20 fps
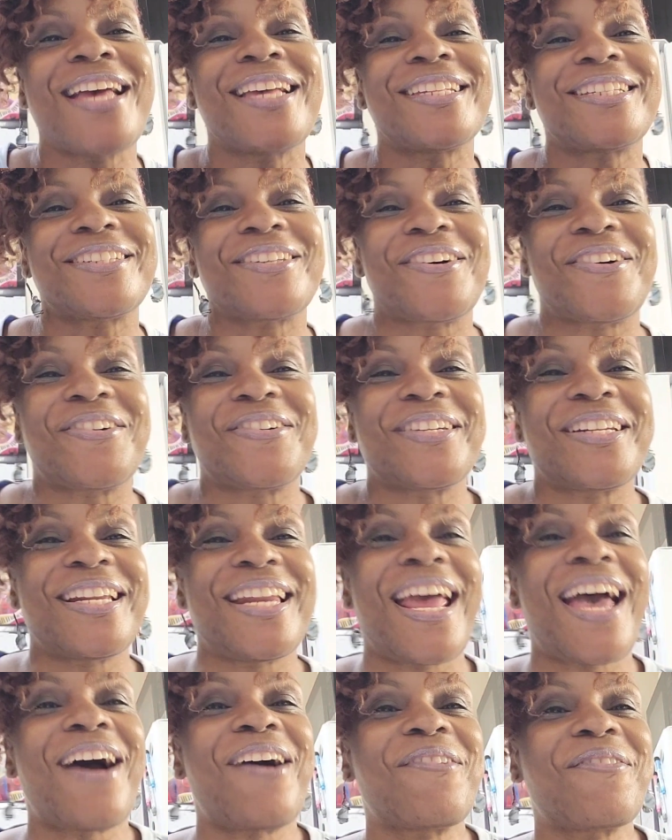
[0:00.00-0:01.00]
So
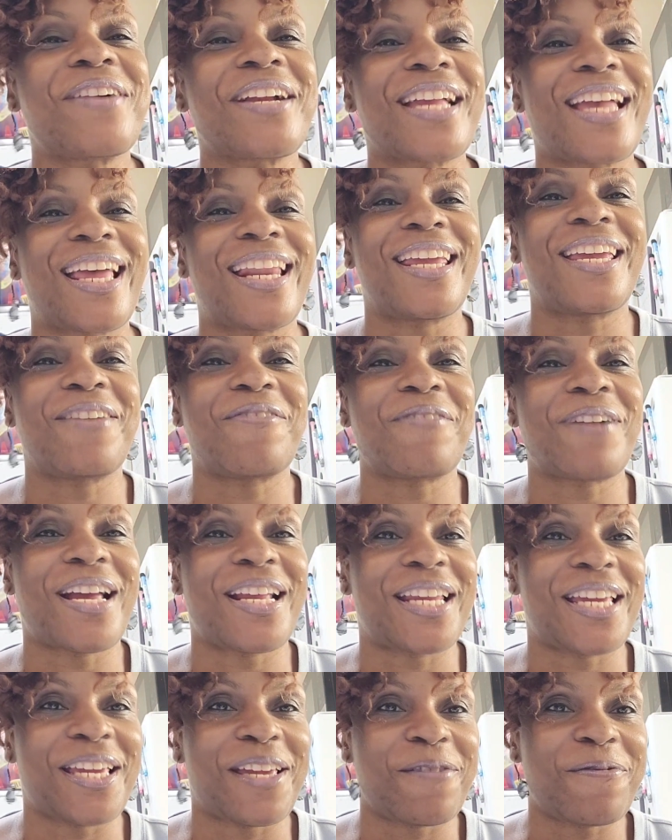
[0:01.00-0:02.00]
now we're getting
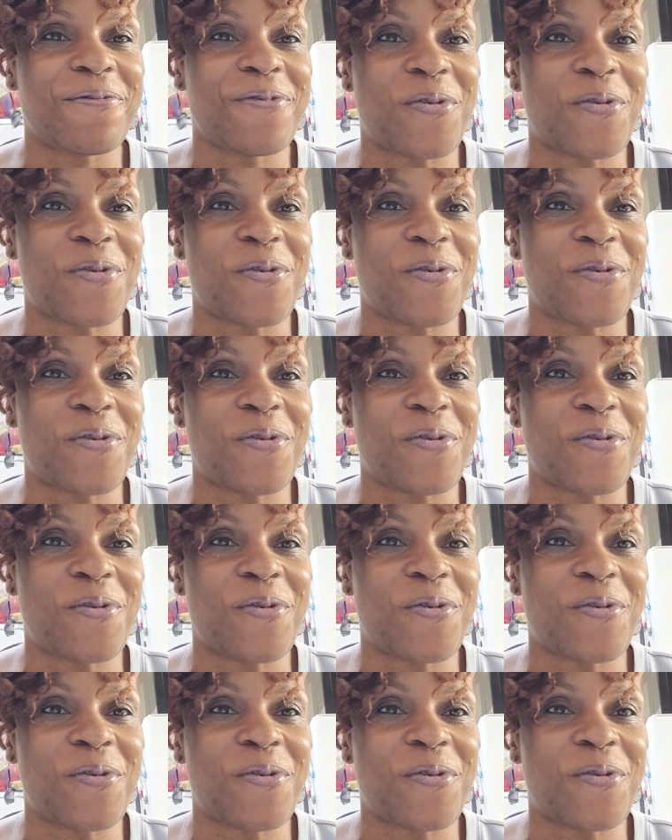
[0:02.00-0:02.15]
ready